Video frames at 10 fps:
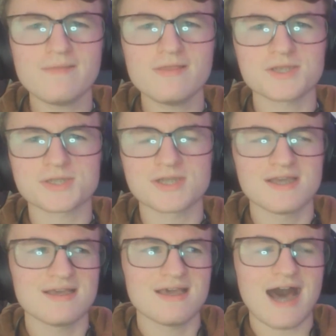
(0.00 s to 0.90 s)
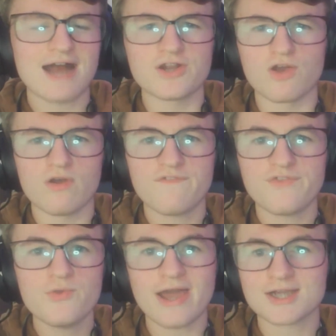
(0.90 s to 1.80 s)
just, I don't know, a
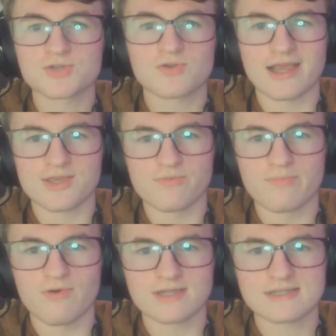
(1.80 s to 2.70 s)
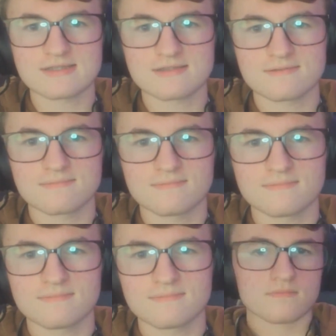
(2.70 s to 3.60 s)
few extra IQ points.
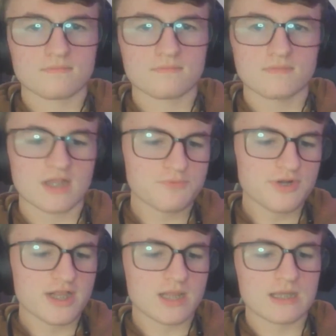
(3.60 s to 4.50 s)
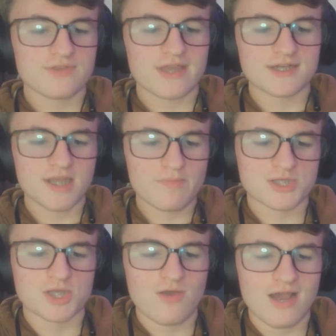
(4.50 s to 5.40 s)
It's pretty clear that Deborah
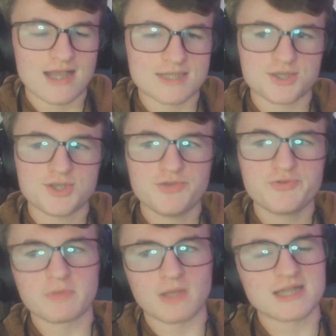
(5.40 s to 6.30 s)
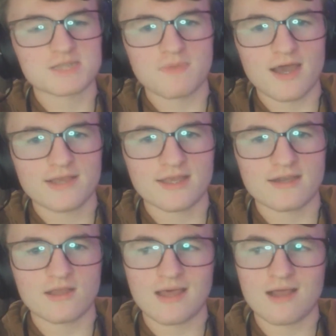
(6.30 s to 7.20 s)
So has a huge blind spot that
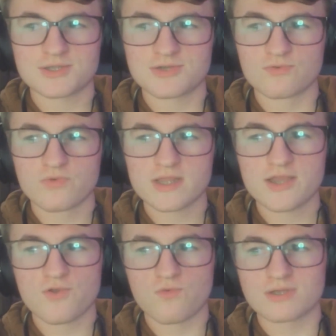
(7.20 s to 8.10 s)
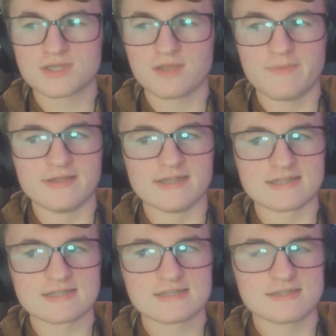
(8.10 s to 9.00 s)
allows her really gross
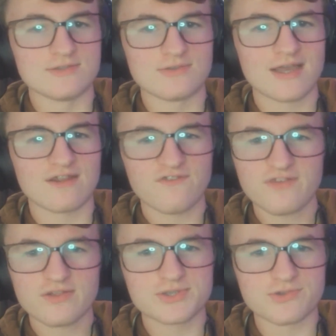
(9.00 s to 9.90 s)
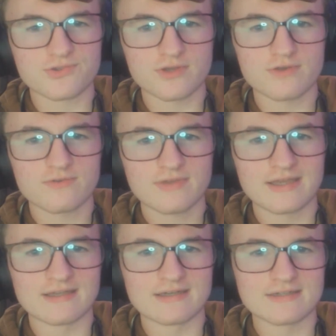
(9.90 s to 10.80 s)
opinions to kind of filter through
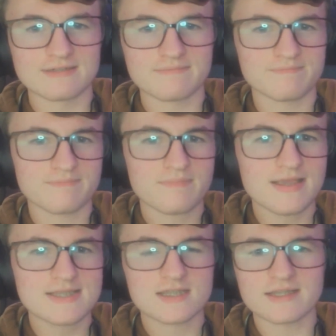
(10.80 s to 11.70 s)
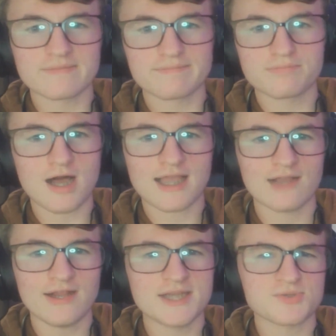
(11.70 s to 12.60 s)
and basically block out
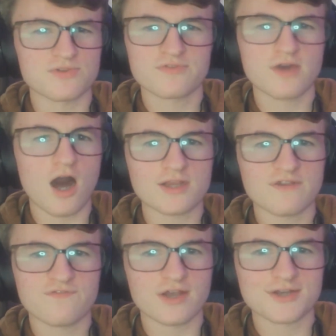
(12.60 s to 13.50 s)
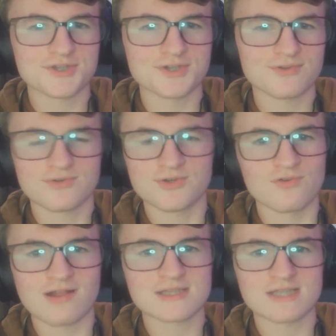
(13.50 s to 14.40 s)
any sort of cognitive function or
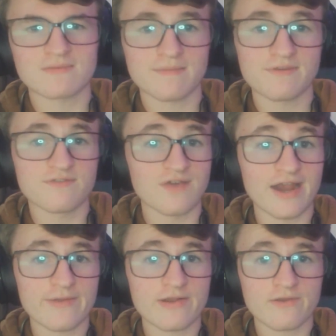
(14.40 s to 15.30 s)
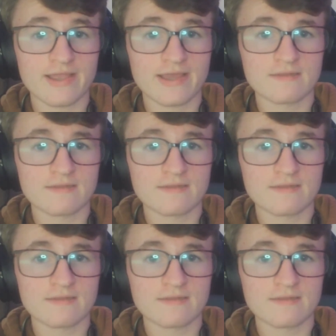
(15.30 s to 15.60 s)
neurons that might be firing in her head.